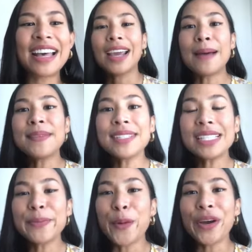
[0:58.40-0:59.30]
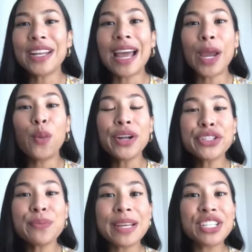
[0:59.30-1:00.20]
Come to this point, I want
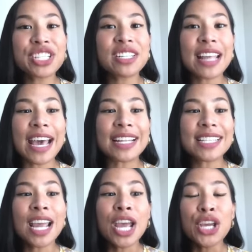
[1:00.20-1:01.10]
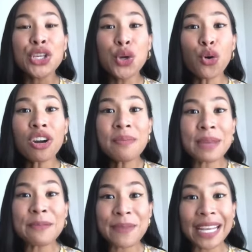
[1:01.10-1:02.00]
to mention that your
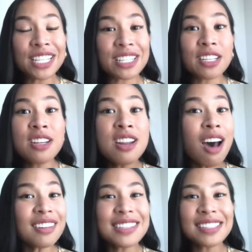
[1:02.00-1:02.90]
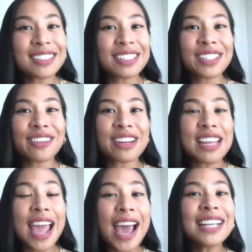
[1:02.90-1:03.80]
mid pitch not necessarily
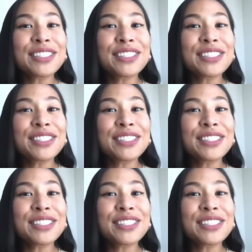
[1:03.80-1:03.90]
has